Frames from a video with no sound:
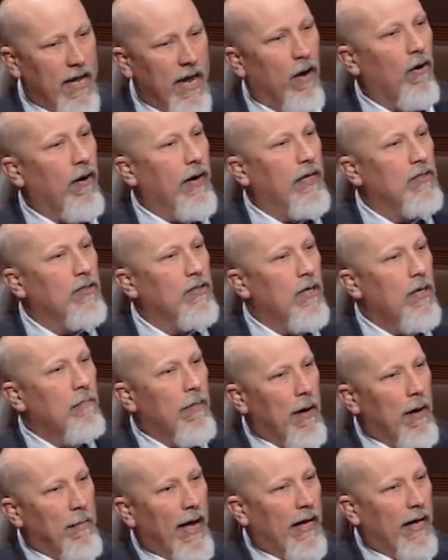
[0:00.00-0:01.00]
hearings
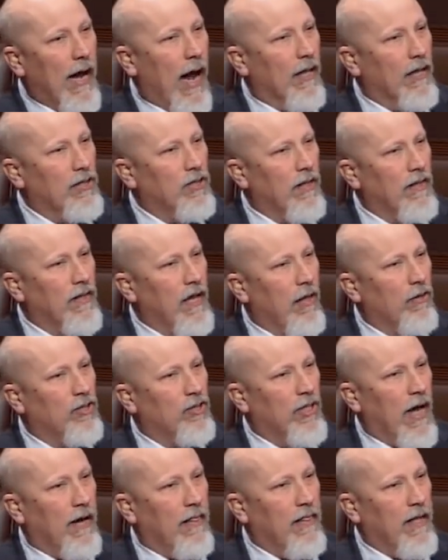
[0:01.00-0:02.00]
by my colleagues on the
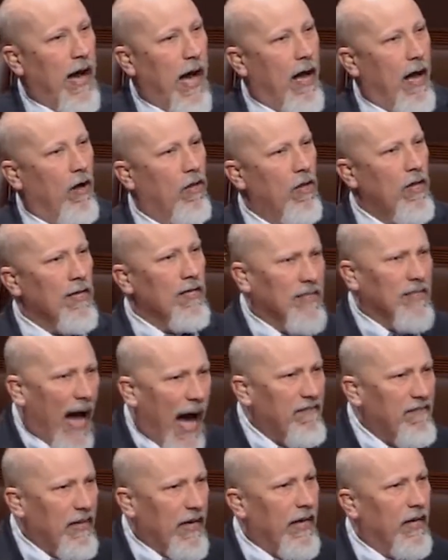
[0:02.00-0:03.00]
other side of the aisle,
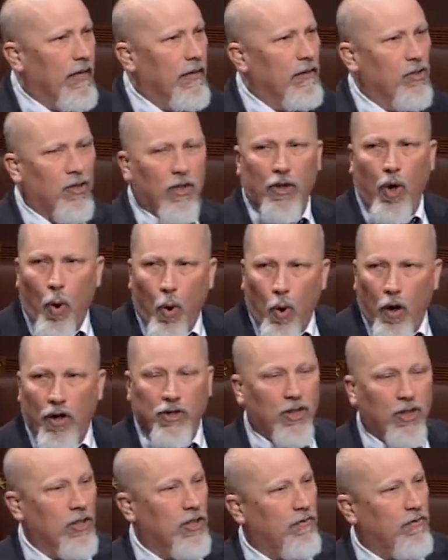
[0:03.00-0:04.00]
diving into the
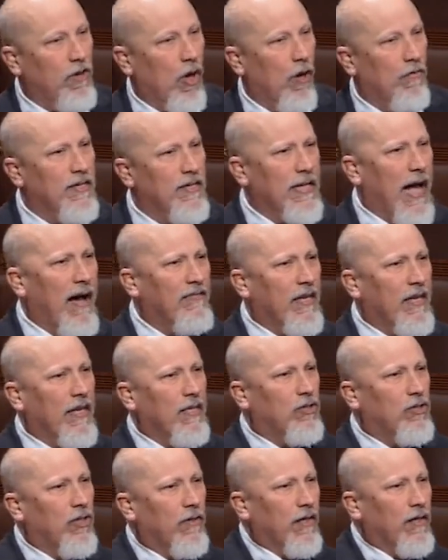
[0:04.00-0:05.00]
origins of COVID,
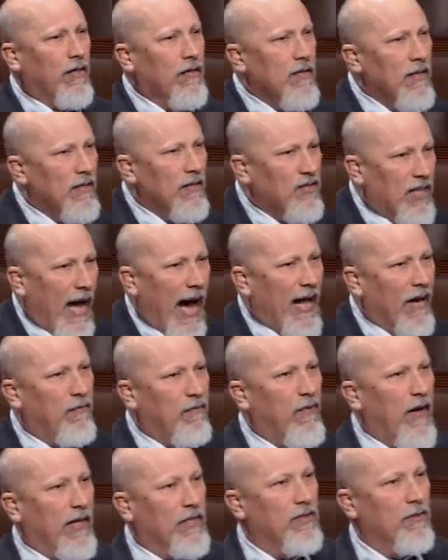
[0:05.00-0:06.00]
diving into the side
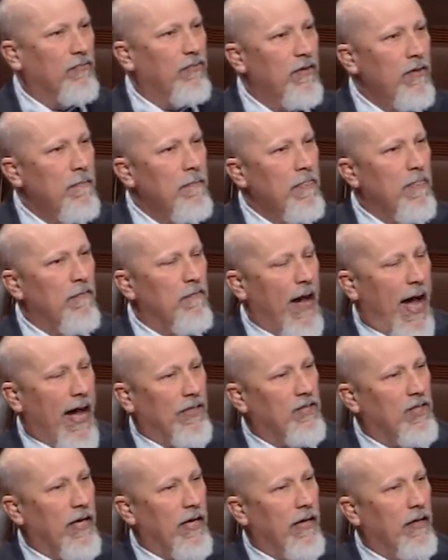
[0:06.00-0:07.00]
effects of the
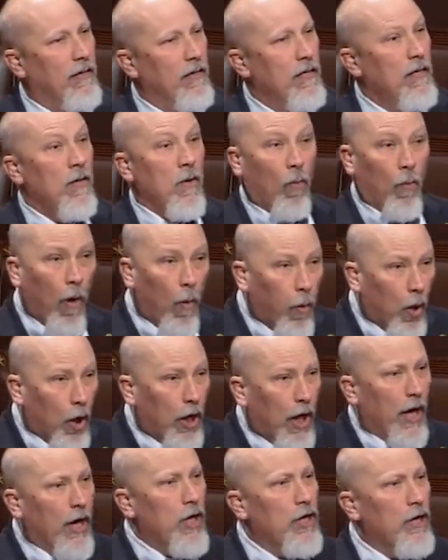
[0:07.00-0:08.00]
vaccine. Well,
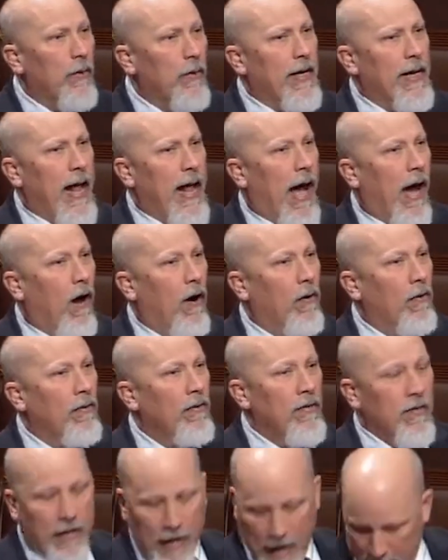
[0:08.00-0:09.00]
we're going to do it now.
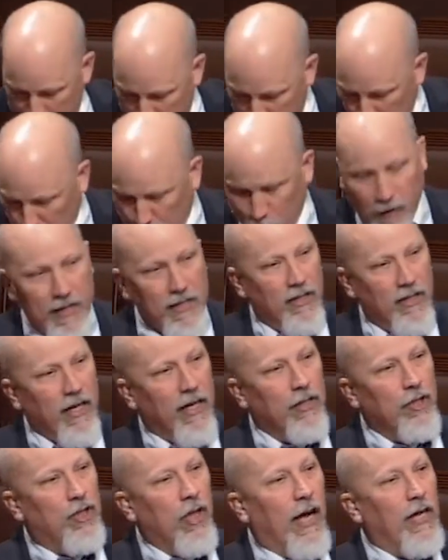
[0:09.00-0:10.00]
And history is
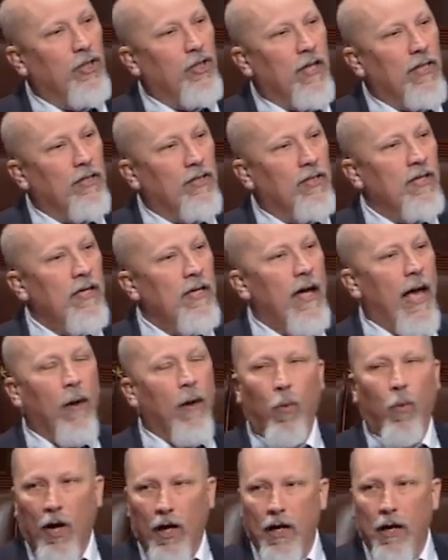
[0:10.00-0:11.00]
going to judge us,
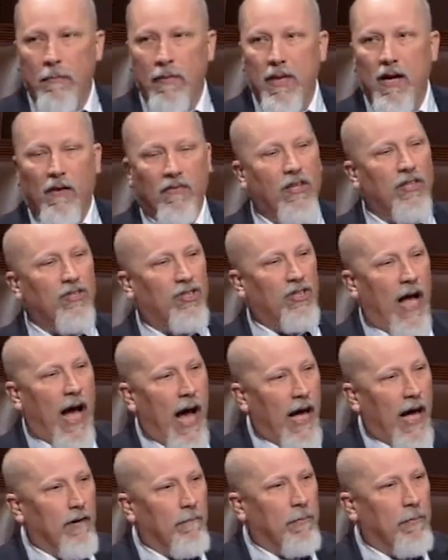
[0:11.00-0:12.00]
and we're going to be on the
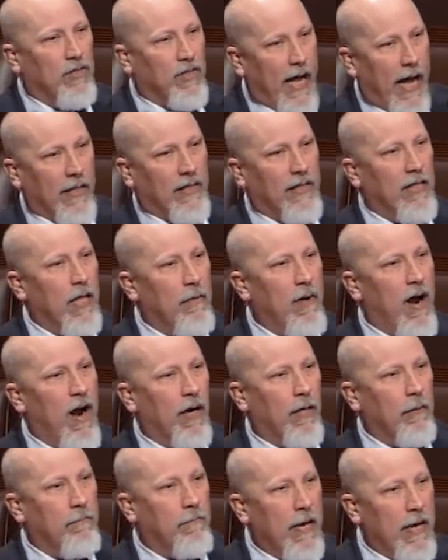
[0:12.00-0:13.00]
side of protecting the
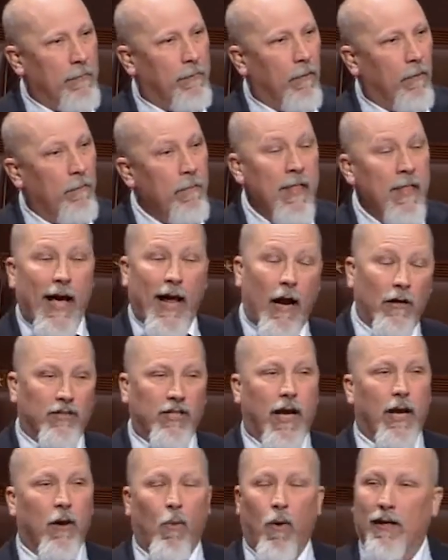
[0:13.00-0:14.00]
American people. And
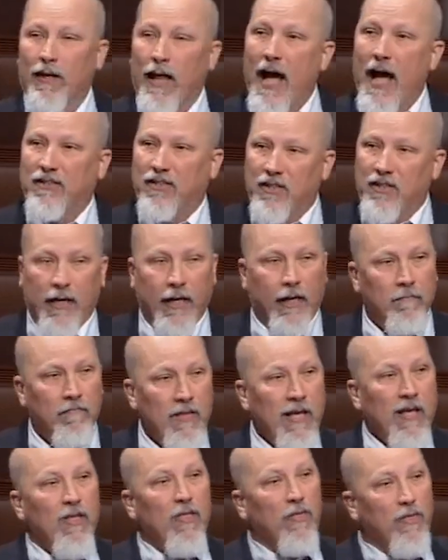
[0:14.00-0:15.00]
I'll tell you one last
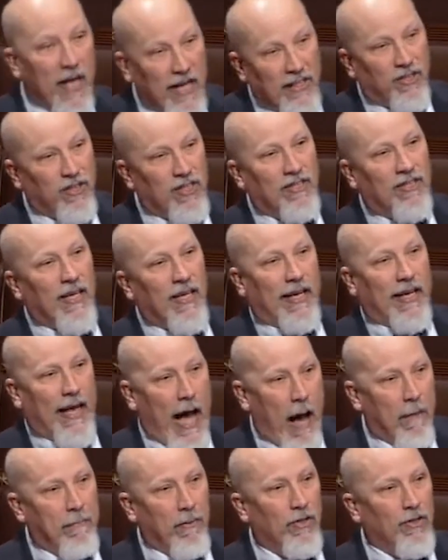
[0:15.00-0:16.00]
thing. This is the
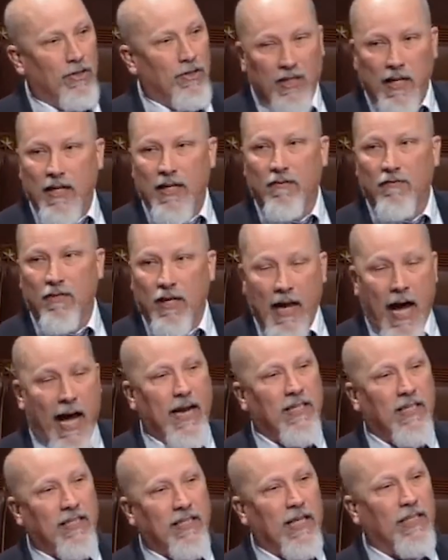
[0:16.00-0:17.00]
capital city of the
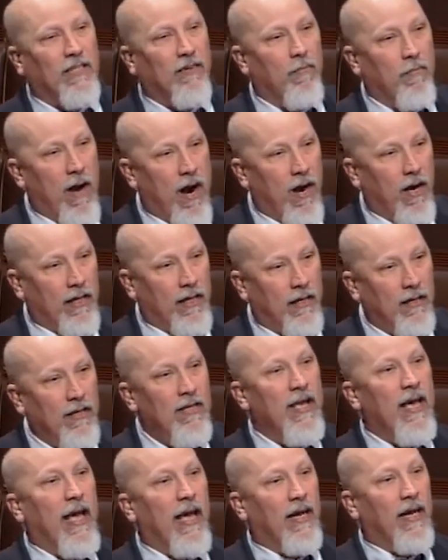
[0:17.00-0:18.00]
United States of
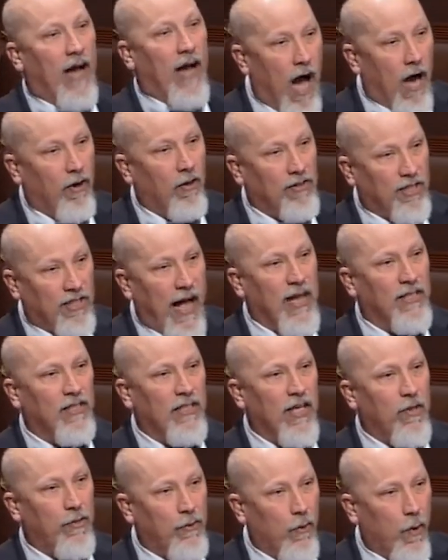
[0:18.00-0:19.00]
America, and Congress
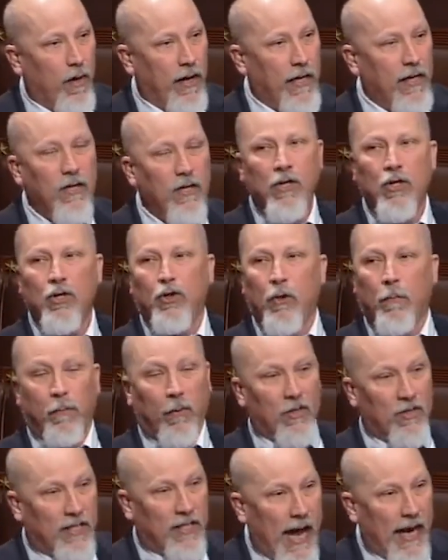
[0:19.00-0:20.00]
has the authority
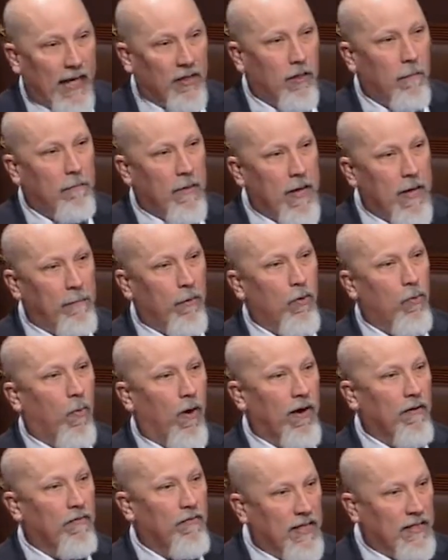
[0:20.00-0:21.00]
to protect the people
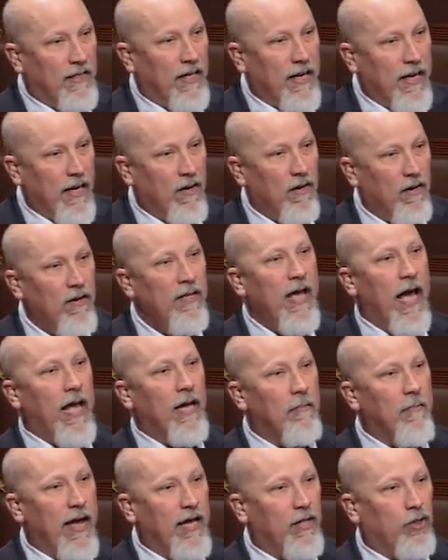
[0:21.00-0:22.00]
who want to visit here
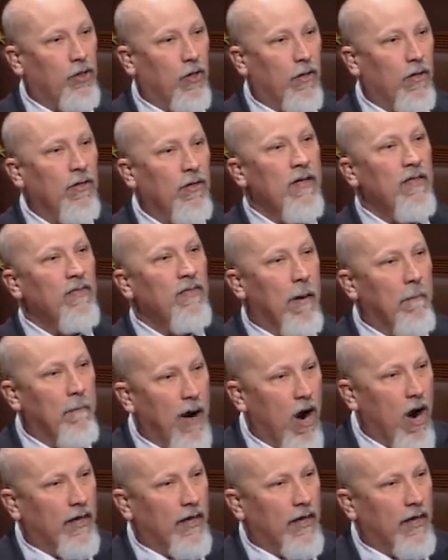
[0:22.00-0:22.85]
and to make sure that